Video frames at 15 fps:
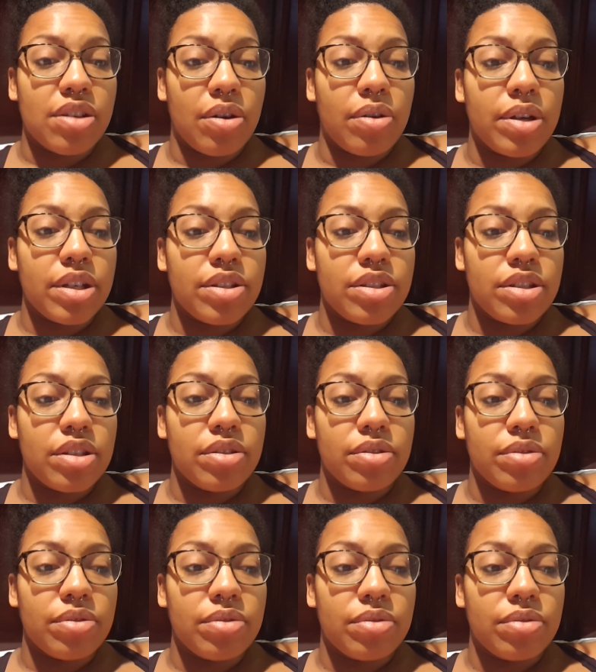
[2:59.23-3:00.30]
going
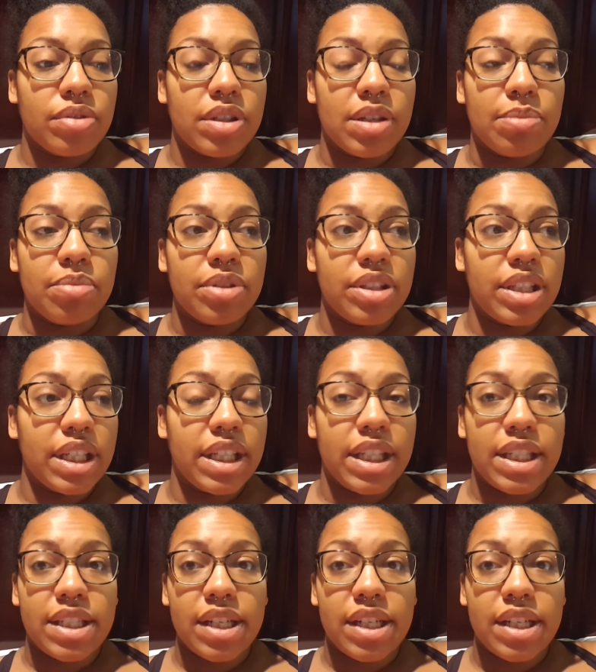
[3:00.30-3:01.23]
to completely